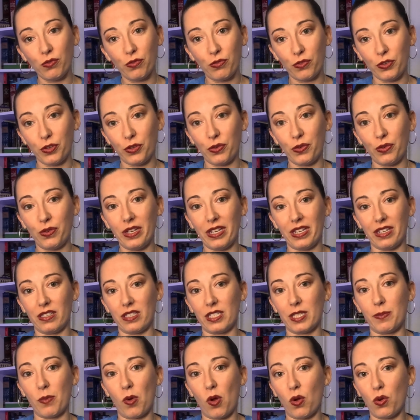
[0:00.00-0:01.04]
food in a
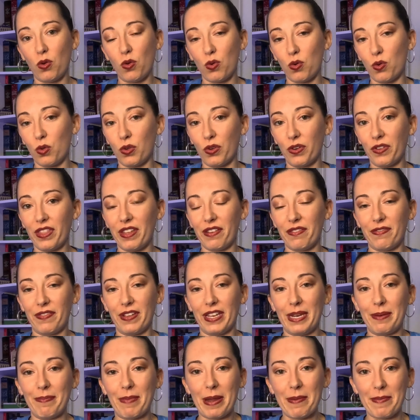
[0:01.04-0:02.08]
small cooler that
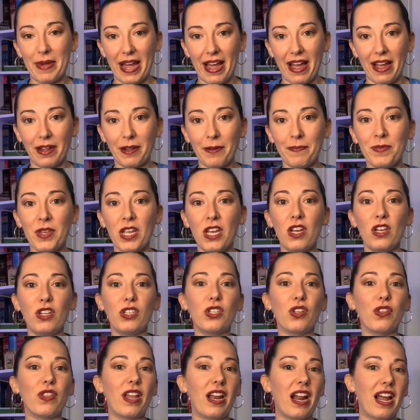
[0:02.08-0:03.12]
fit in my bag
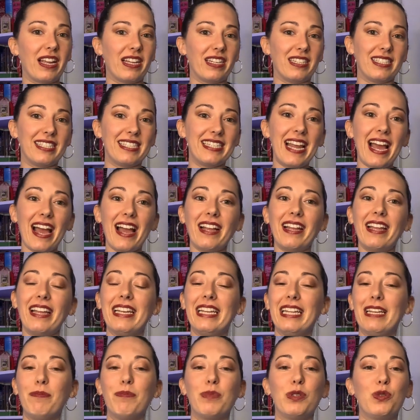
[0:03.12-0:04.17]
so that I could snack
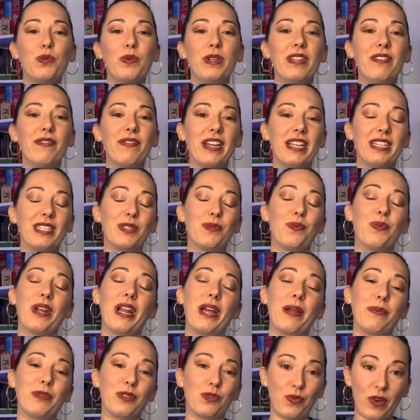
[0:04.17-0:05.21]
and eat between events when
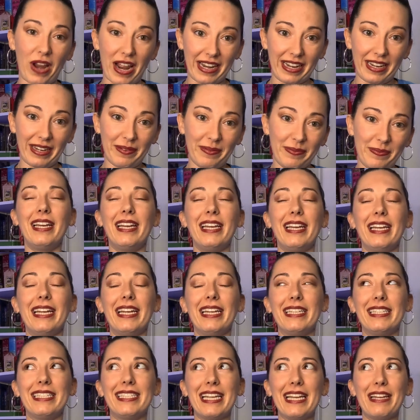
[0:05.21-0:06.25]
I was ready.
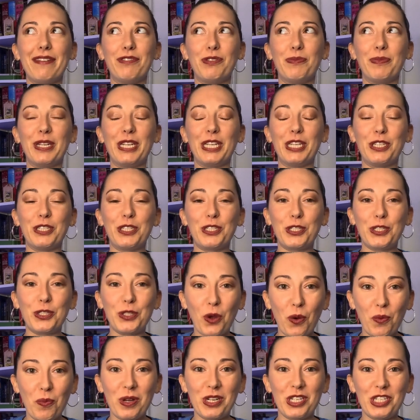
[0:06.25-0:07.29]
It saved me
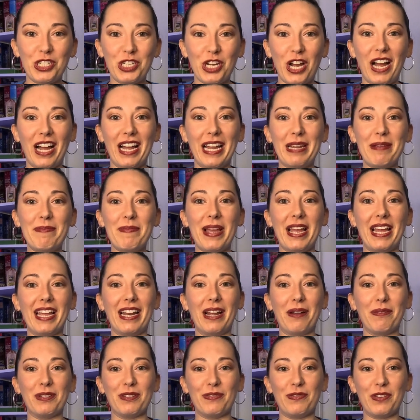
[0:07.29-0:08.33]
so much time, and
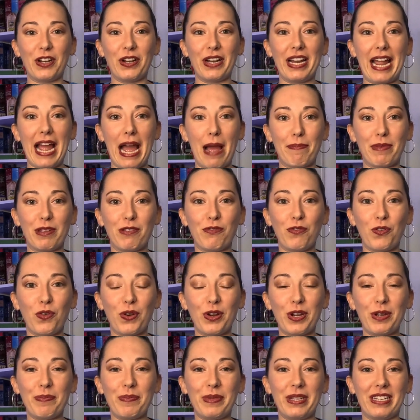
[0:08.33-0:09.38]
I was very happy for
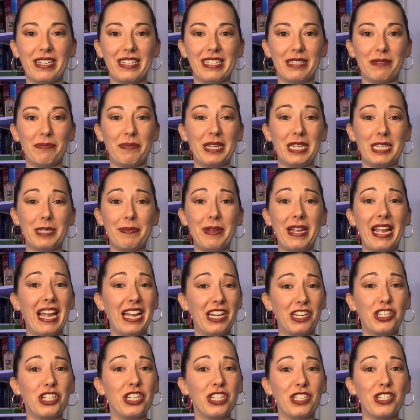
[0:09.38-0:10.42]
it because it makes me
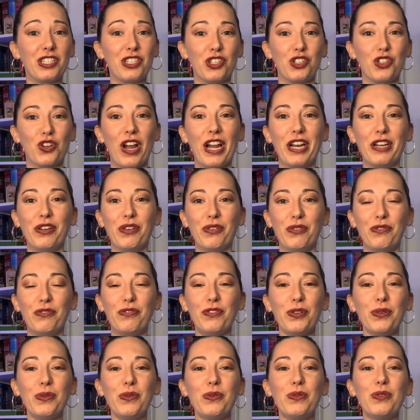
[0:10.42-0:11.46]
anxious to try new
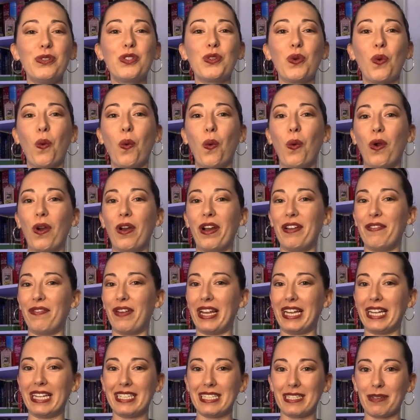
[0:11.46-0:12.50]
foods, or if
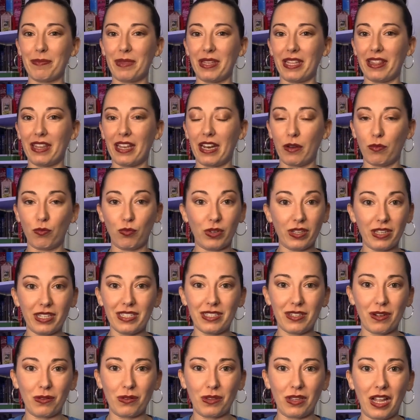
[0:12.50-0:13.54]
I get something that I really
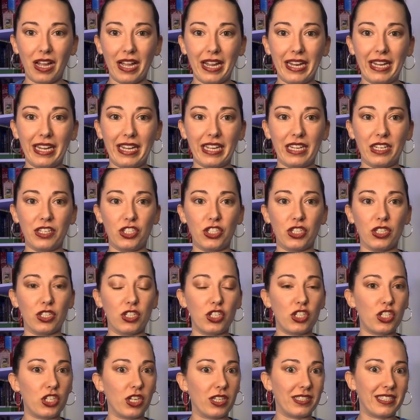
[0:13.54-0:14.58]
don't like, it
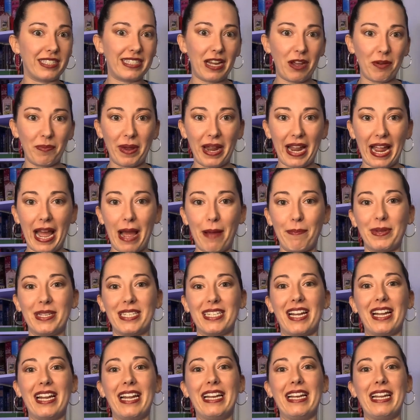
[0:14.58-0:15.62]
just shuts down my
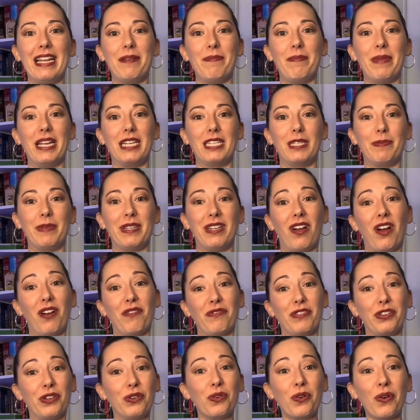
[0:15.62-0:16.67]
appetite and makes me
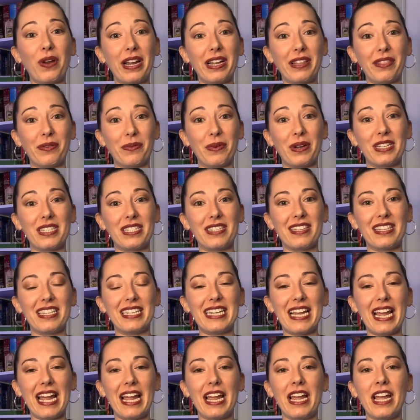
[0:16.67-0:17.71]
not feel great the rest of the
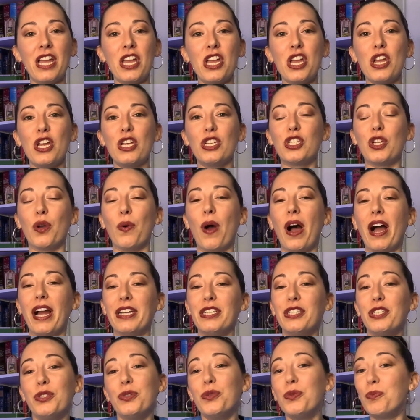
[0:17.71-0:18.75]
day. So
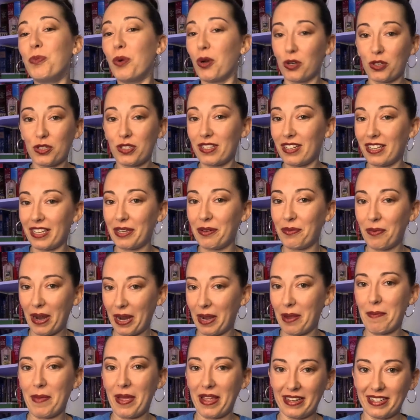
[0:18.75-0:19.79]
I do personally
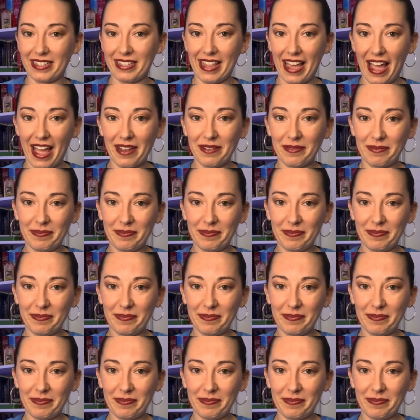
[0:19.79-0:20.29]
recommend that.